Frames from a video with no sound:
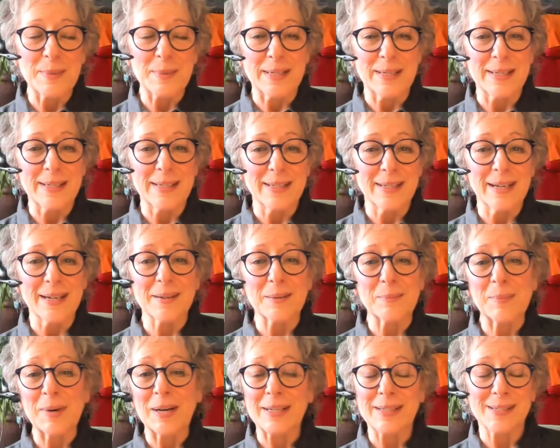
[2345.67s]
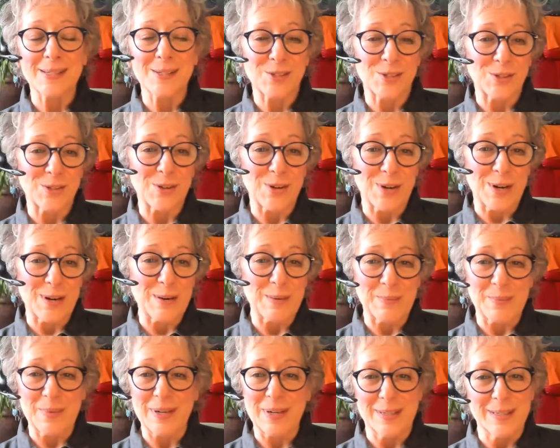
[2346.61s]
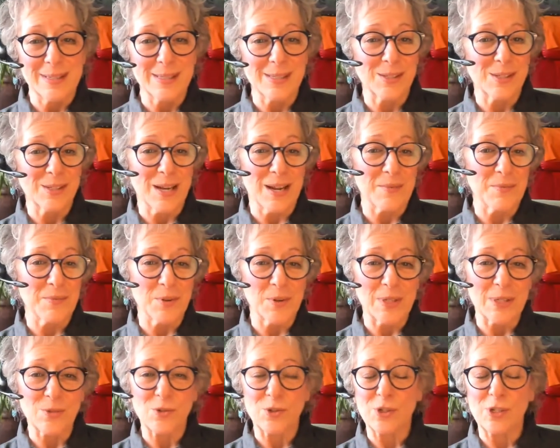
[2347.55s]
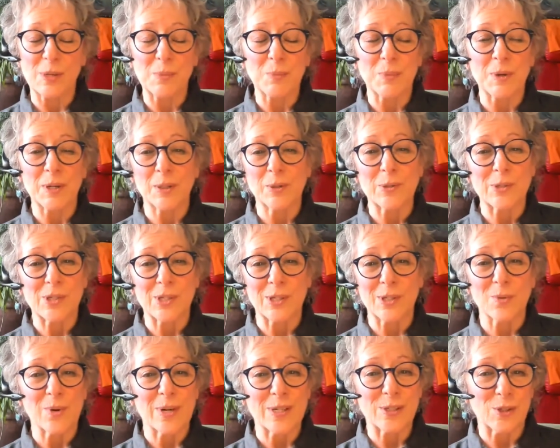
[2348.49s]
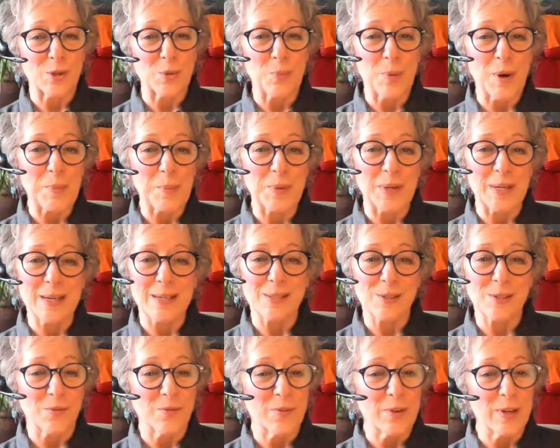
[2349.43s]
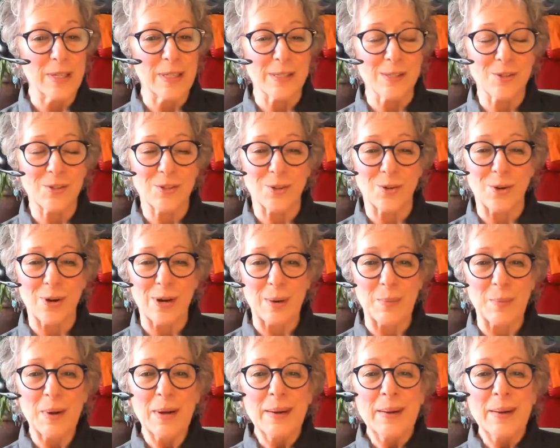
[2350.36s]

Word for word: and my Instagram is not very interesting, but Lucy the Rescue Puppy has a fun Instagram.